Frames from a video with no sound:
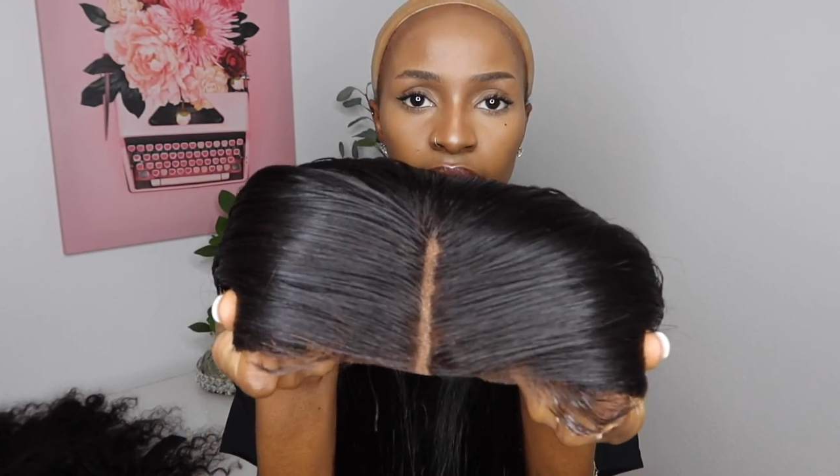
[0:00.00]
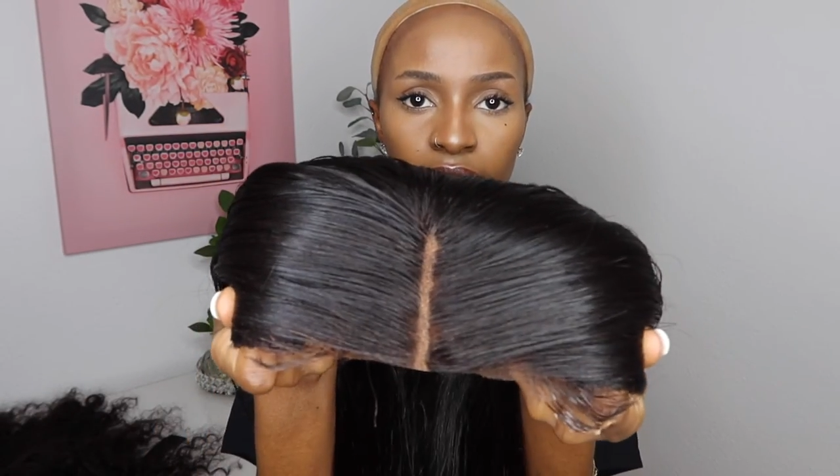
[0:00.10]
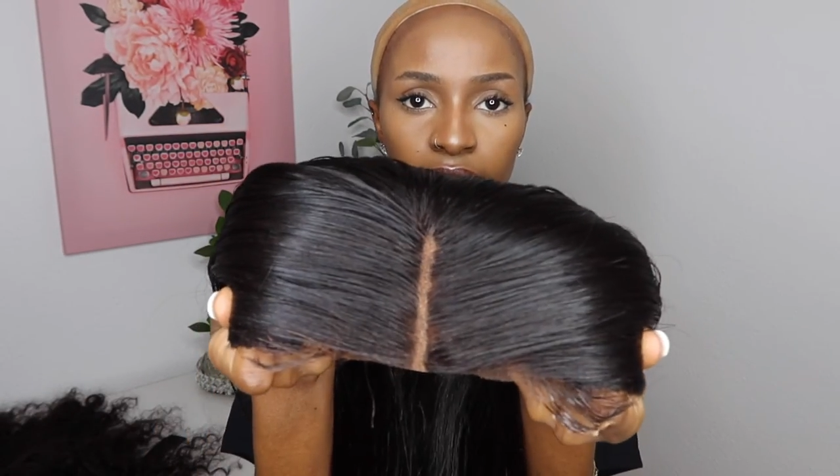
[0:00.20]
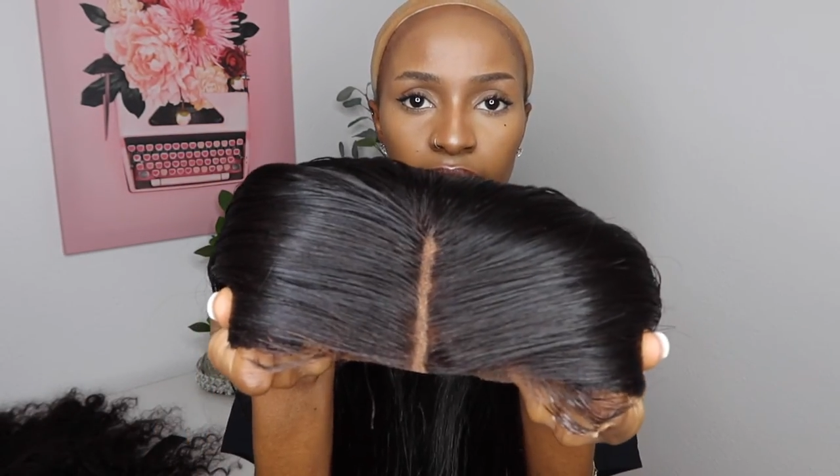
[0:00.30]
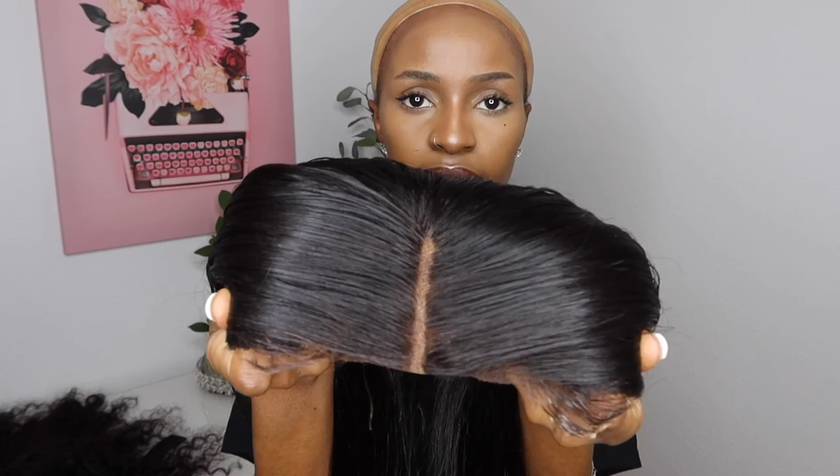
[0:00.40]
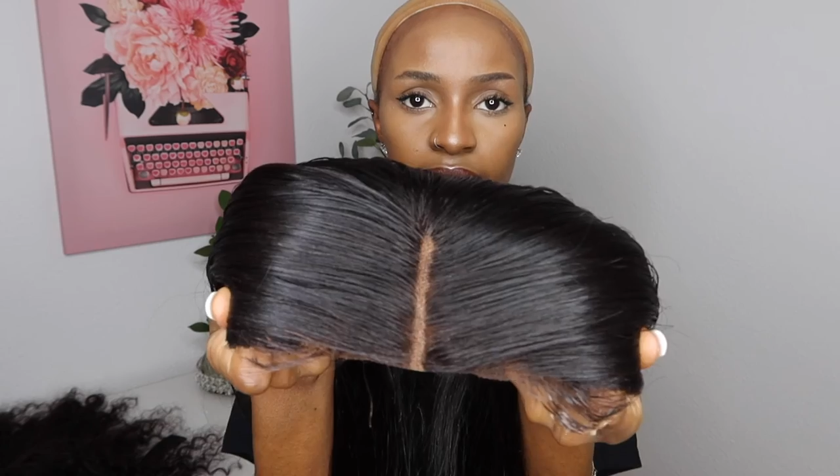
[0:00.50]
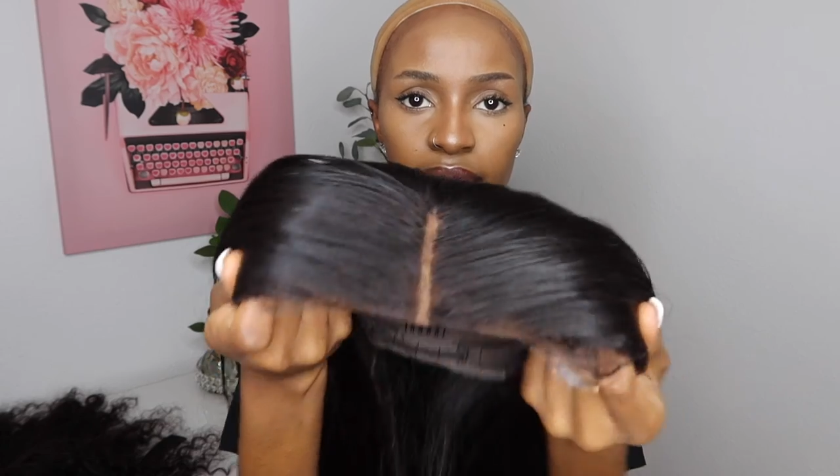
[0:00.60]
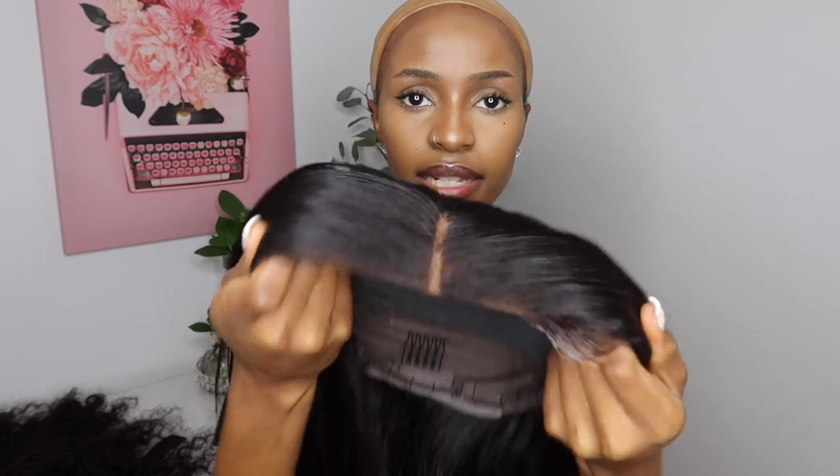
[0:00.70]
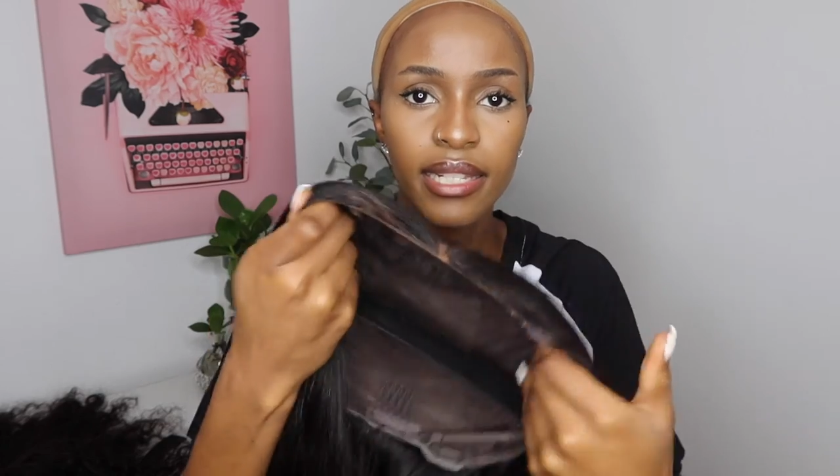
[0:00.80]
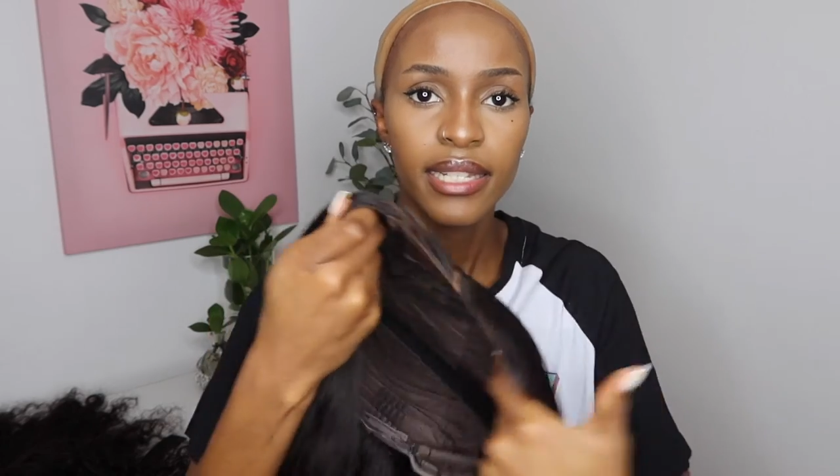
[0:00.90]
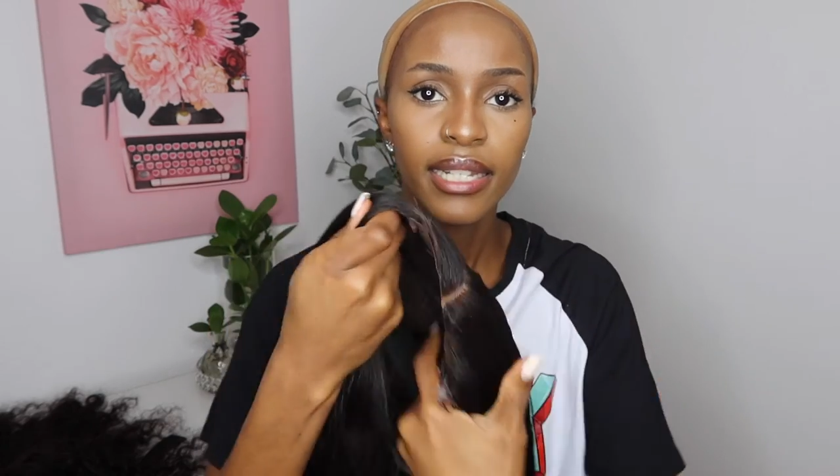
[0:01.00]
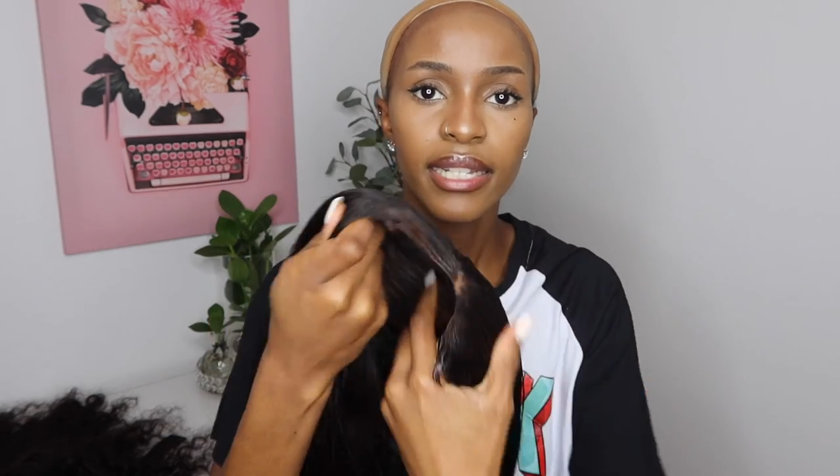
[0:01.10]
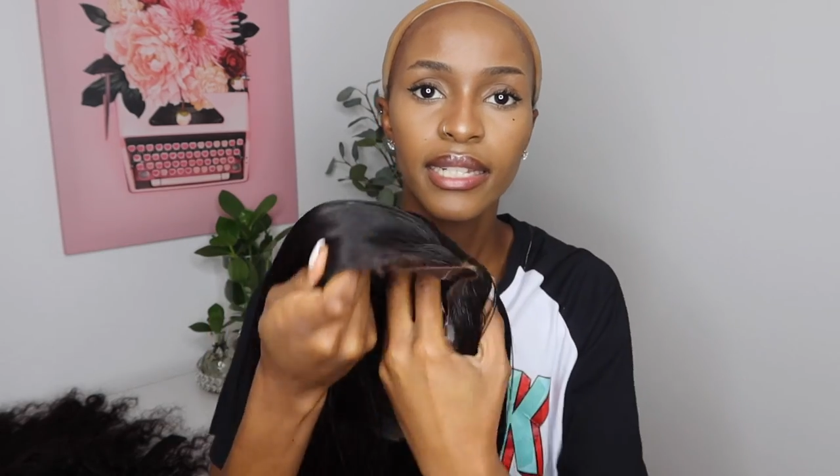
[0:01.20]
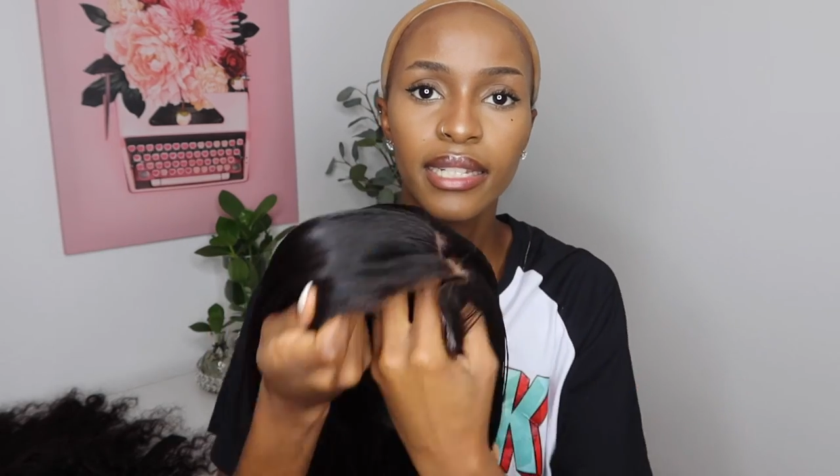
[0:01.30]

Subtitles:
And this is done.